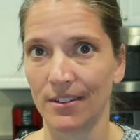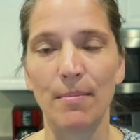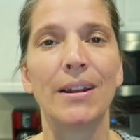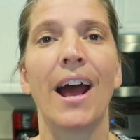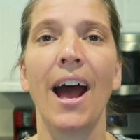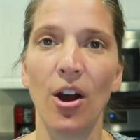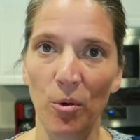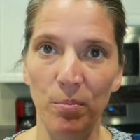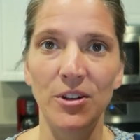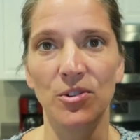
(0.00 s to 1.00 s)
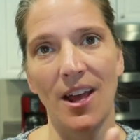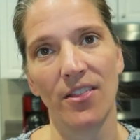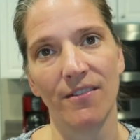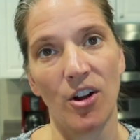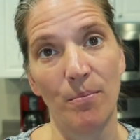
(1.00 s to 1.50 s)
I mean, I hope we do that
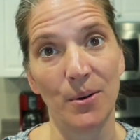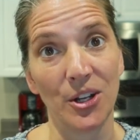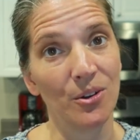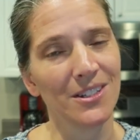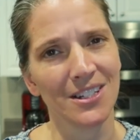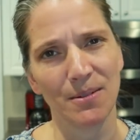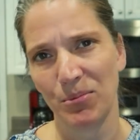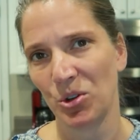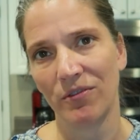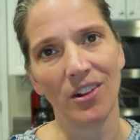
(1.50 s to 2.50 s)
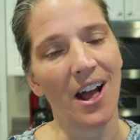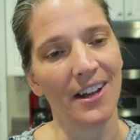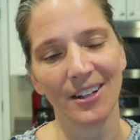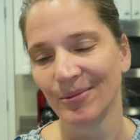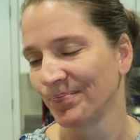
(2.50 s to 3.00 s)
in the fall and bring you because it's a beautiful
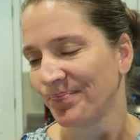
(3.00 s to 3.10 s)
hike.